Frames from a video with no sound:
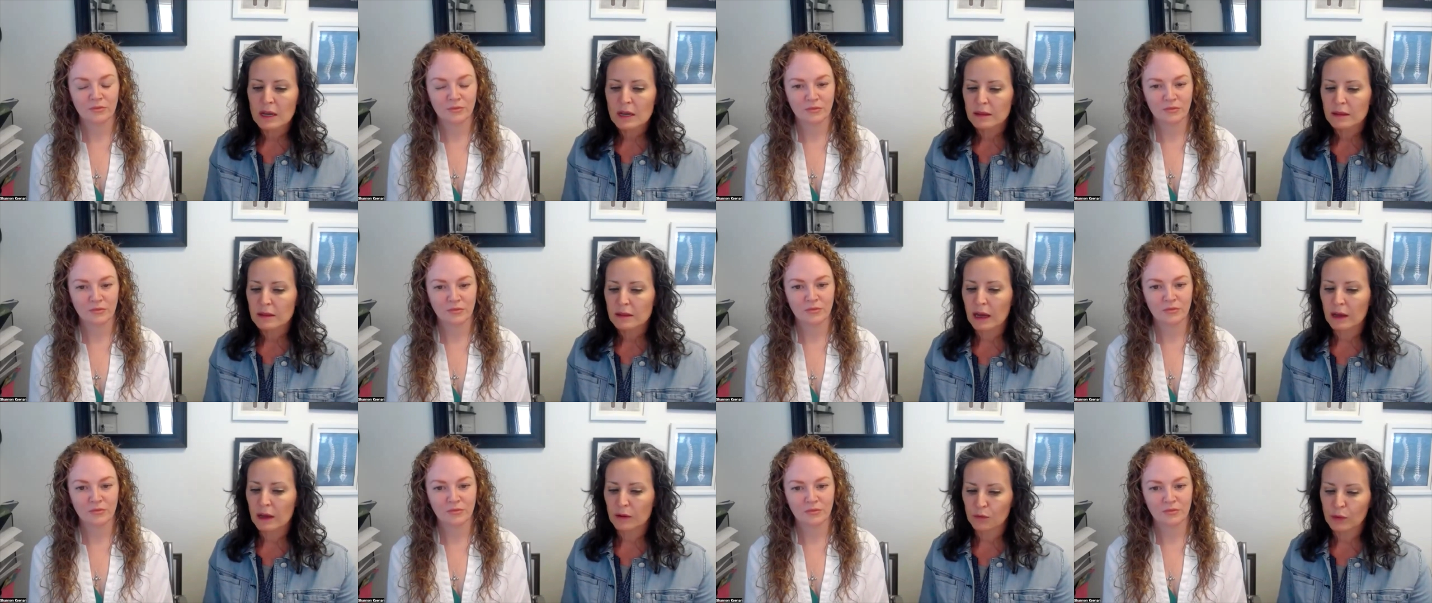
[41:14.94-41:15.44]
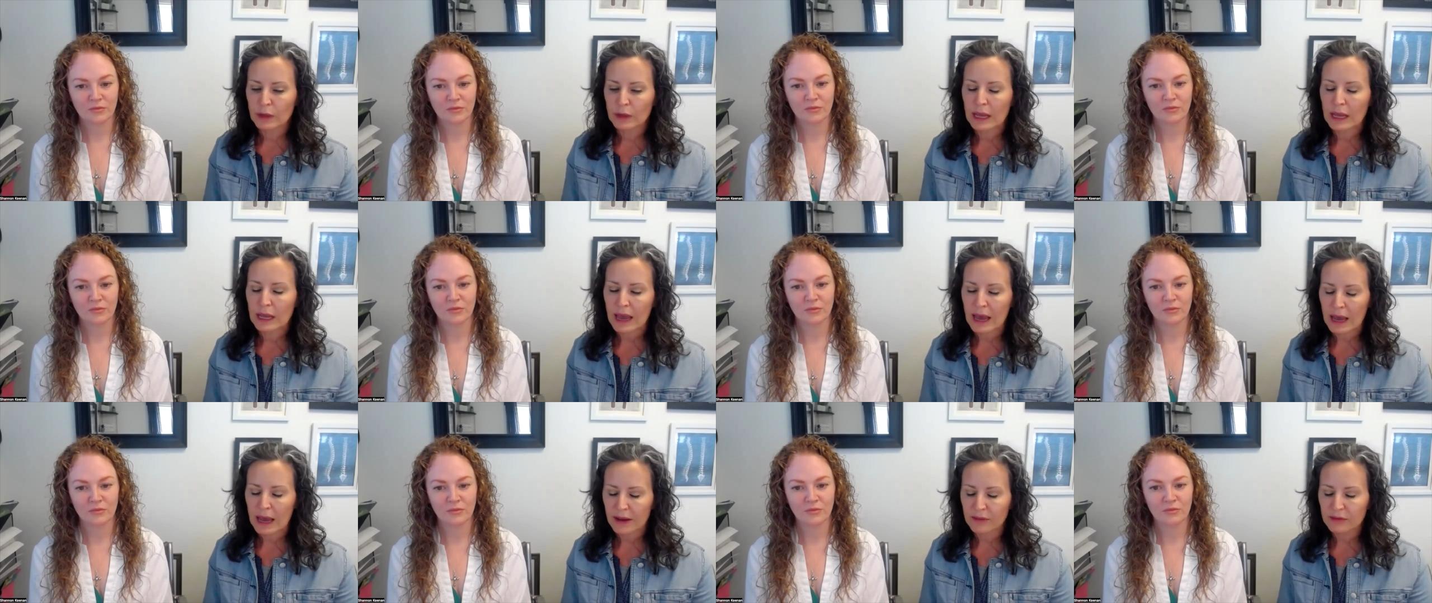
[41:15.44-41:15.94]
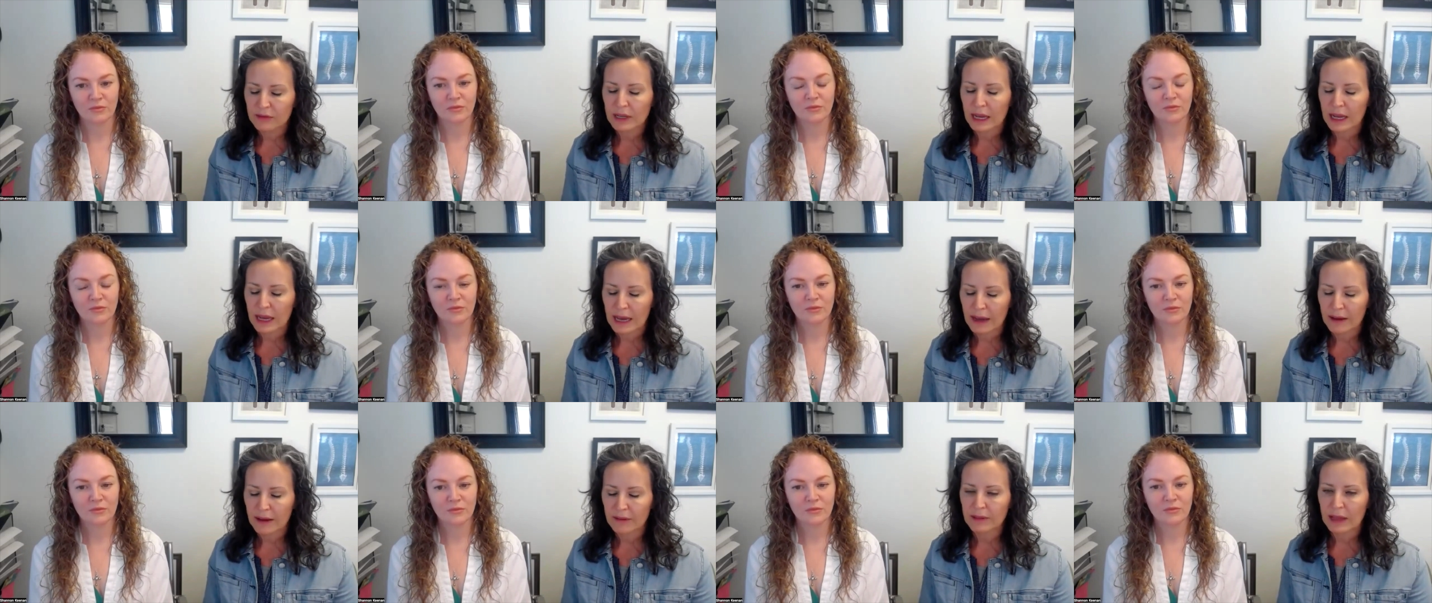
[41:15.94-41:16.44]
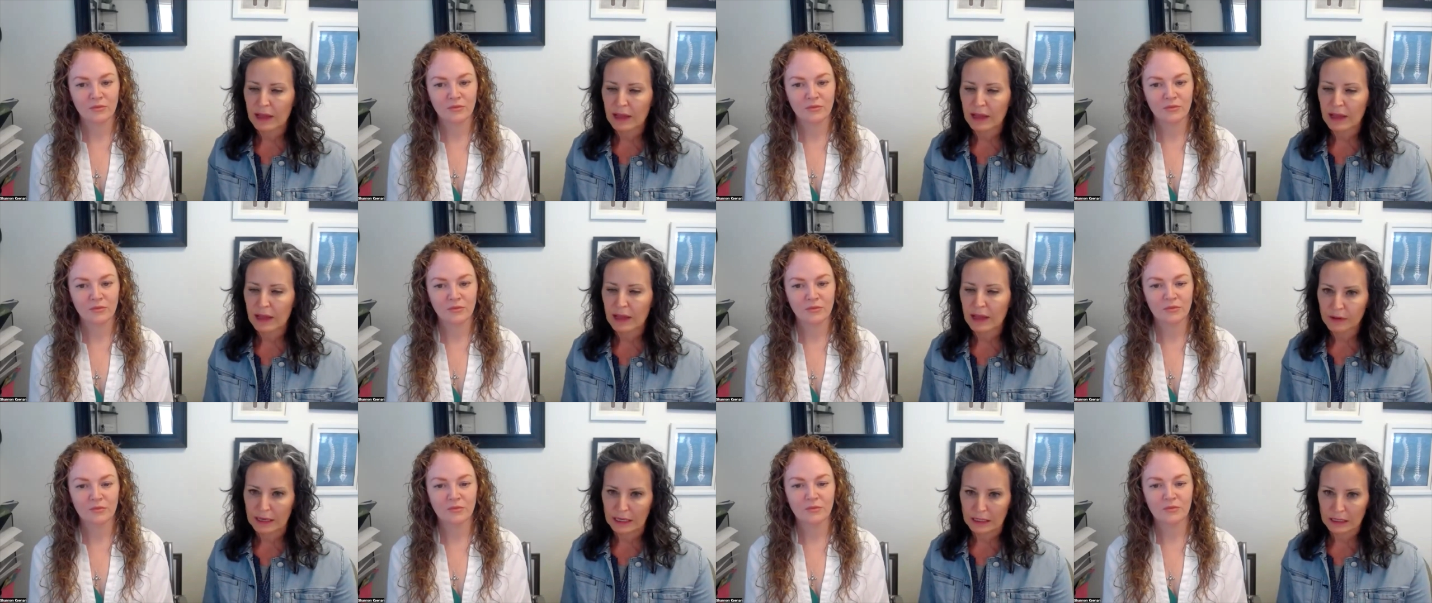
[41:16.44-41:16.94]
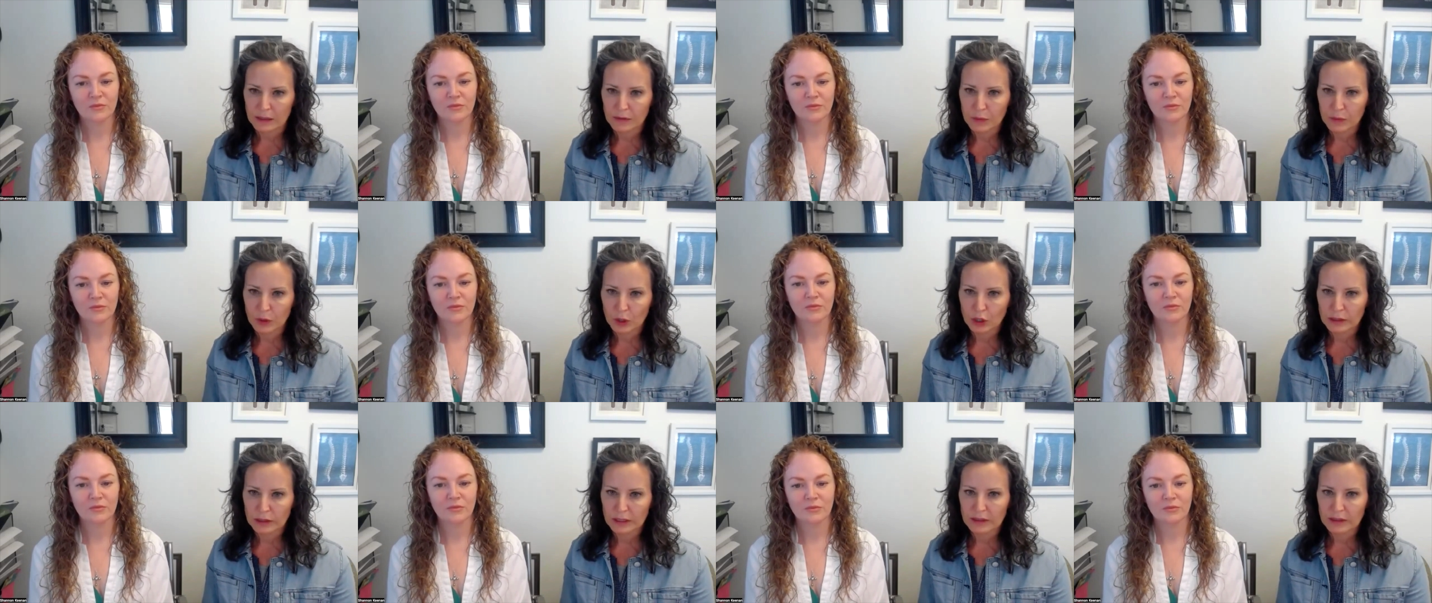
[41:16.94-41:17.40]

Speaker 1: that we have to have that available.